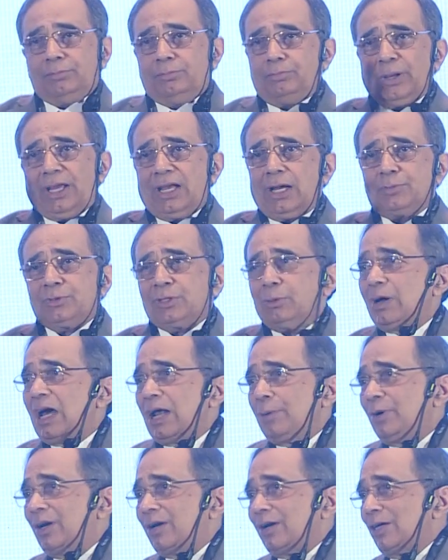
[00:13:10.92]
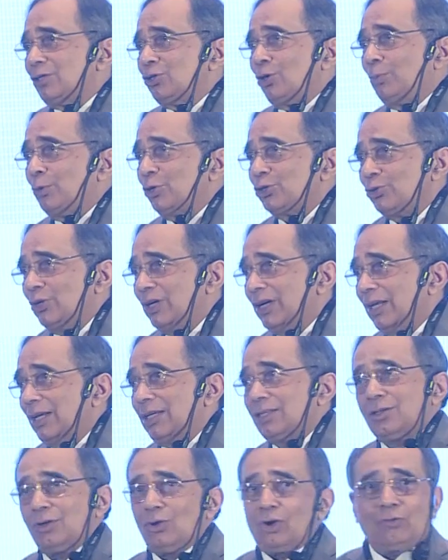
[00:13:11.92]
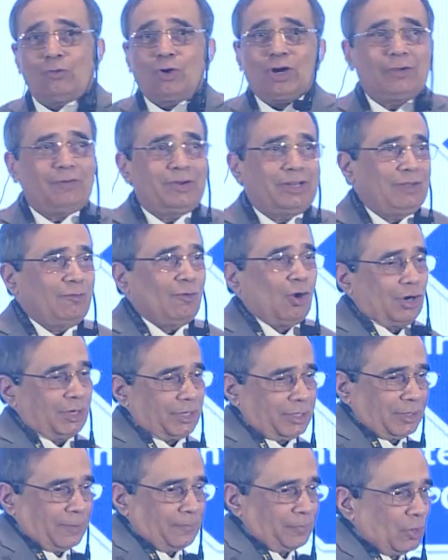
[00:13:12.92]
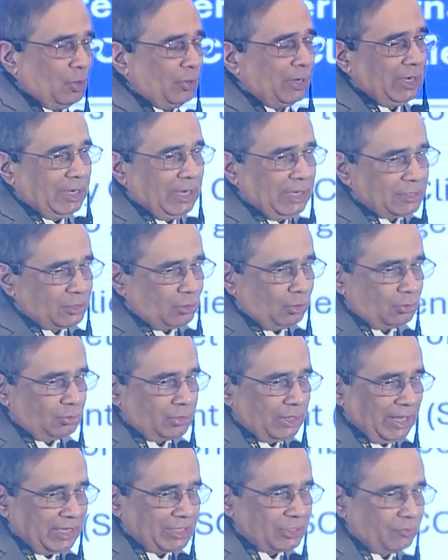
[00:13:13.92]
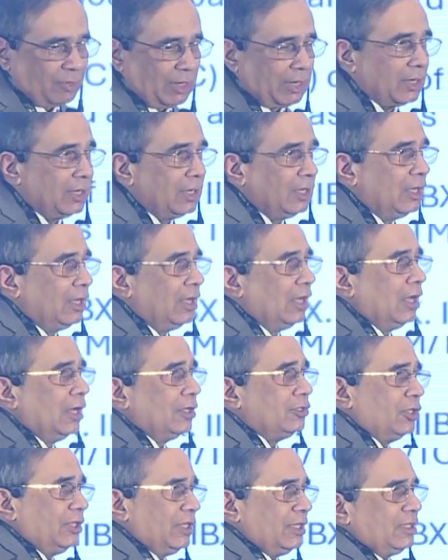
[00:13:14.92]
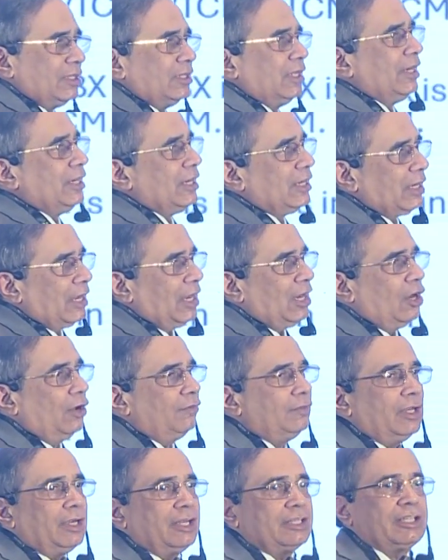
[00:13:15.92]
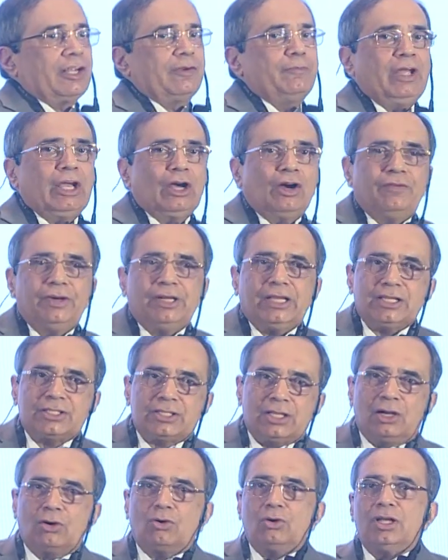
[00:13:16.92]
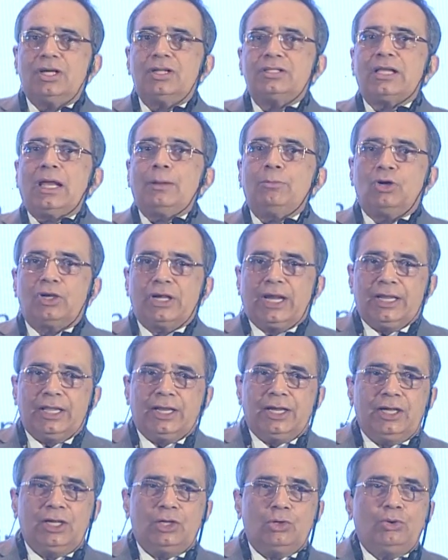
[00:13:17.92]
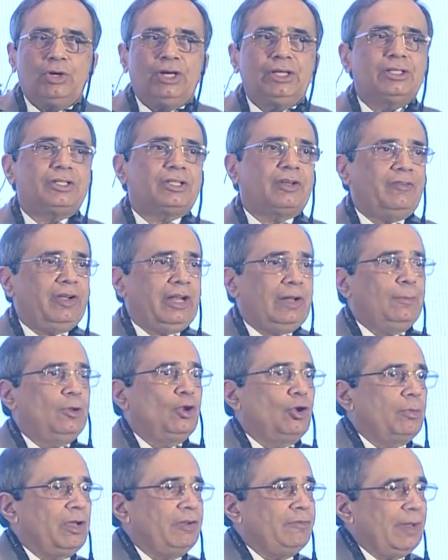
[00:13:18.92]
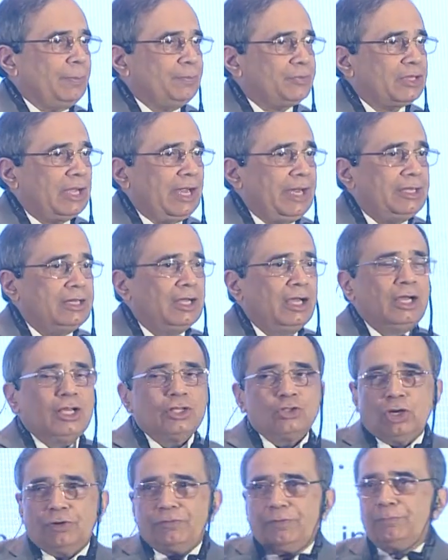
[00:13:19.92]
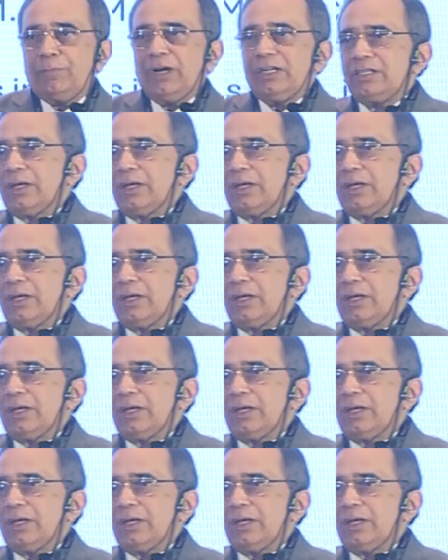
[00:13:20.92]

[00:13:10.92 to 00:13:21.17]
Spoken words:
pick up some arbitrage opportunities or whatever they want. Okay, let's go to the next one. So this is the detail of the Reserve Bank of India circulars. I am not getting into it. This is available on my website. So if